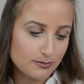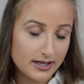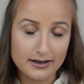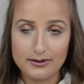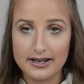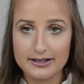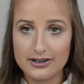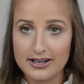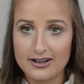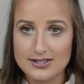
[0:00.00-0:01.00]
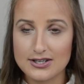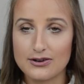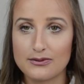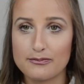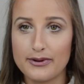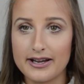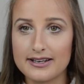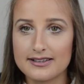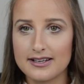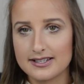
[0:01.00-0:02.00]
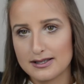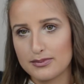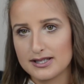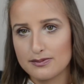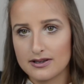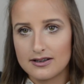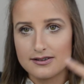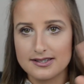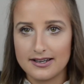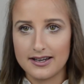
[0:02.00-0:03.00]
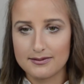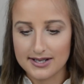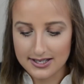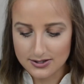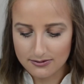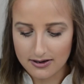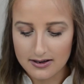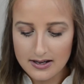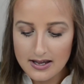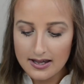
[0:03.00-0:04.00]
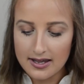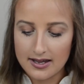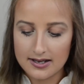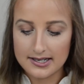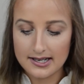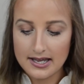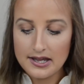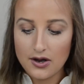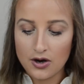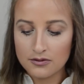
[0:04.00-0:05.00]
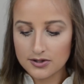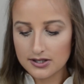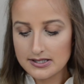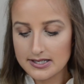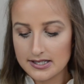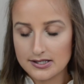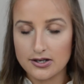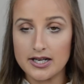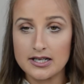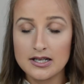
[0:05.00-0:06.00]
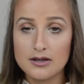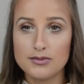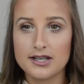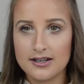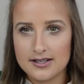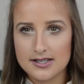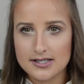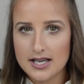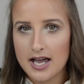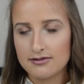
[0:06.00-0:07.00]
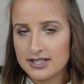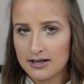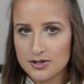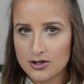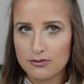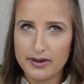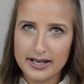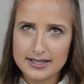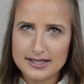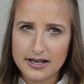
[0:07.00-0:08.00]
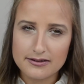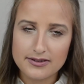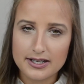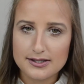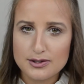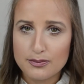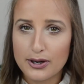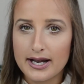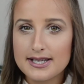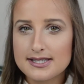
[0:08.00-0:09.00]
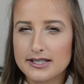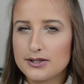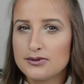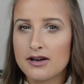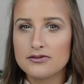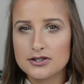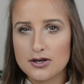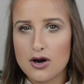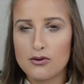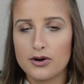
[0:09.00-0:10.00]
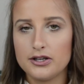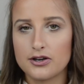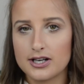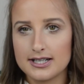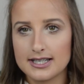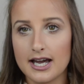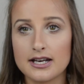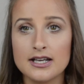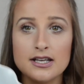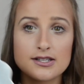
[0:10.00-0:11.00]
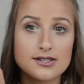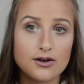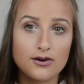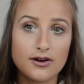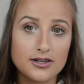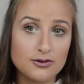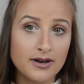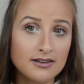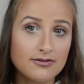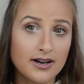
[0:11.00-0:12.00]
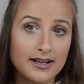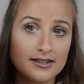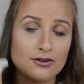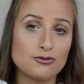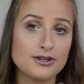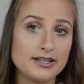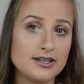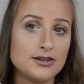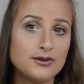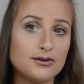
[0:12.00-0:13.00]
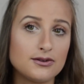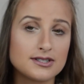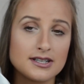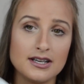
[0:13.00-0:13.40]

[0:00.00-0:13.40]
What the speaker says: black, white, and gray also, but except these pillows and my kitchenware. And HomeGoods is great because every time you go back, it's kind of like a surprise. Like, you never know what you're gonna get. So you might find really cute